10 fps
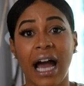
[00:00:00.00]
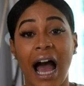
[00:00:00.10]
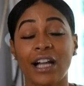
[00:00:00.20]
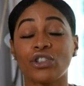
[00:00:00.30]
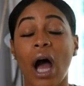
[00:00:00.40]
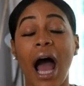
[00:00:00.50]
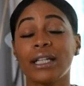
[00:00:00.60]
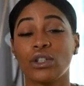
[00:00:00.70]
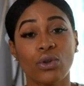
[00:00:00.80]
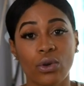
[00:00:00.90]
I tried
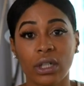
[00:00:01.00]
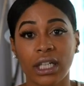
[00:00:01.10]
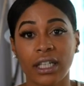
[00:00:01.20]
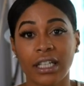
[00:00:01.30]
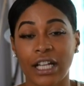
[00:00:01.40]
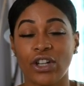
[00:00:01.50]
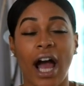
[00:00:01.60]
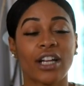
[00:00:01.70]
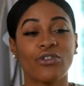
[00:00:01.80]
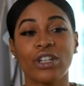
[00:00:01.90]
to Google it, I
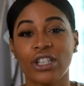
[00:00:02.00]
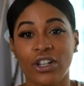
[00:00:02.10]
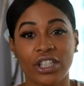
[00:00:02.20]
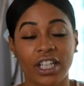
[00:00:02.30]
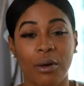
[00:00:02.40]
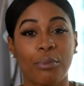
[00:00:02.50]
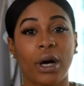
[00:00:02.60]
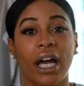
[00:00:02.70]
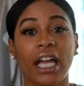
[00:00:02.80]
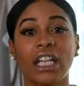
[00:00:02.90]
tried to research it,
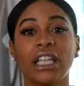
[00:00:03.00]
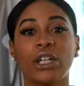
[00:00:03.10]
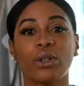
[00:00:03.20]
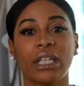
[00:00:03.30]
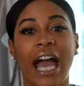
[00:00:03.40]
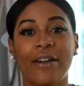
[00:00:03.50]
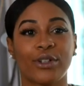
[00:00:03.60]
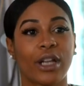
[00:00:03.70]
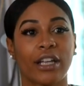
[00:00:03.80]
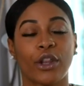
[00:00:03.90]
but it literally, after
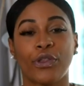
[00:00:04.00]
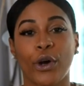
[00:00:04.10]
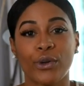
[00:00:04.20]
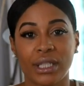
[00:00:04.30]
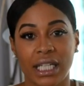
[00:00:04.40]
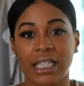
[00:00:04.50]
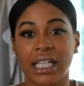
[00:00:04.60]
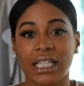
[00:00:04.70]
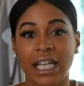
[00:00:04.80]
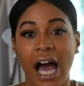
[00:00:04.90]
like the third
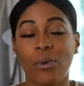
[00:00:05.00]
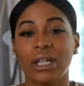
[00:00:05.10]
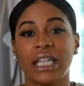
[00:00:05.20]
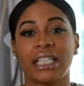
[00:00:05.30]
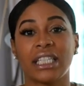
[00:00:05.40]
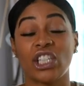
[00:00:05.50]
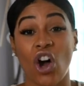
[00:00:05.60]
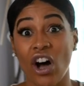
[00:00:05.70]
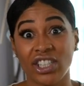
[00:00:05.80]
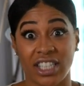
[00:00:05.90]
sentence, I would get
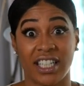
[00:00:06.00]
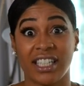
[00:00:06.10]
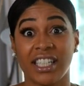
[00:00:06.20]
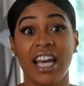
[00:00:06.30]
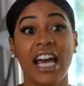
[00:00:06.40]
nauseous.